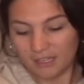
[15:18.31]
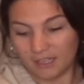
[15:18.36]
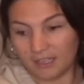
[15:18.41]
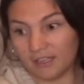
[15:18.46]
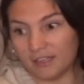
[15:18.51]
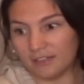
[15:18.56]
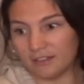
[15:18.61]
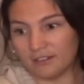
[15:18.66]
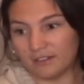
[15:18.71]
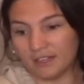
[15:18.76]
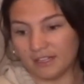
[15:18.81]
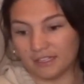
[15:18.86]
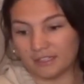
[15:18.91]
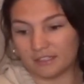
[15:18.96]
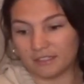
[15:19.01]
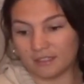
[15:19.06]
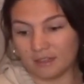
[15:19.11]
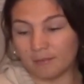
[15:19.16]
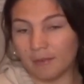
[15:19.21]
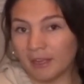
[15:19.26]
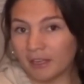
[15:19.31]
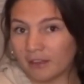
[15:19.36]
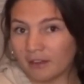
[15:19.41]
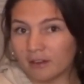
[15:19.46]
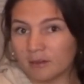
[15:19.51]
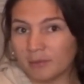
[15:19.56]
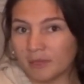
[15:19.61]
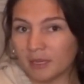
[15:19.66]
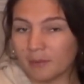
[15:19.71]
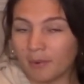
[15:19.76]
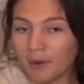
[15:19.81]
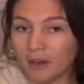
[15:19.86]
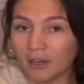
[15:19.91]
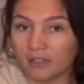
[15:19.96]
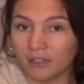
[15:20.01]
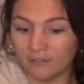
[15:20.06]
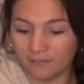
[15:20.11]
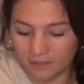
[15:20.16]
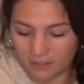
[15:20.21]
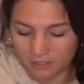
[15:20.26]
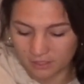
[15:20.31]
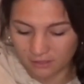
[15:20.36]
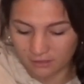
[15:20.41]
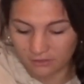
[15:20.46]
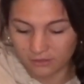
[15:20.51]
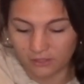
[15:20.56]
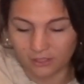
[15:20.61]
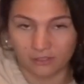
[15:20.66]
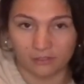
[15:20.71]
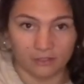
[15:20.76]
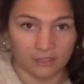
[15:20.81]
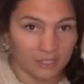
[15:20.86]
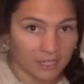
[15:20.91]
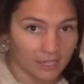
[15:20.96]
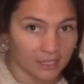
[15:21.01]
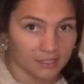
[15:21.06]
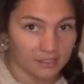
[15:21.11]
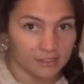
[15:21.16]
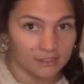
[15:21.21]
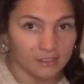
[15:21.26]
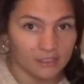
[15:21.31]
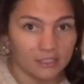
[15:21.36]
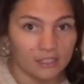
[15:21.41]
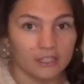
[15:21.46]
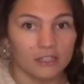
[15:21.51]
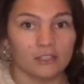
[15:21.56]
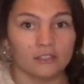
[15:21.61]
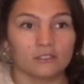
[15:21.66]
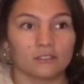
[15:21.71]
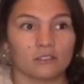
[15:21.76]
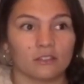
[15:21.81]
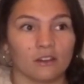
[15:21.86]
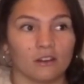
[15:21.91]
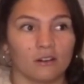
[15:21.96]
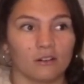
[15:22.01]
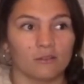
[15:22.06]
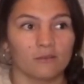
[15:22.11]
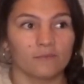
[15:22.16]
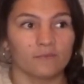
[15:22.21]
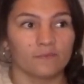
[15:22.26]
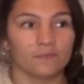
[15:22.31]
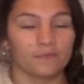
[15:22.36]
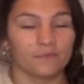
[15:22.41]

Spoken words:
And it's, am I going to be a part of the solution or not? So,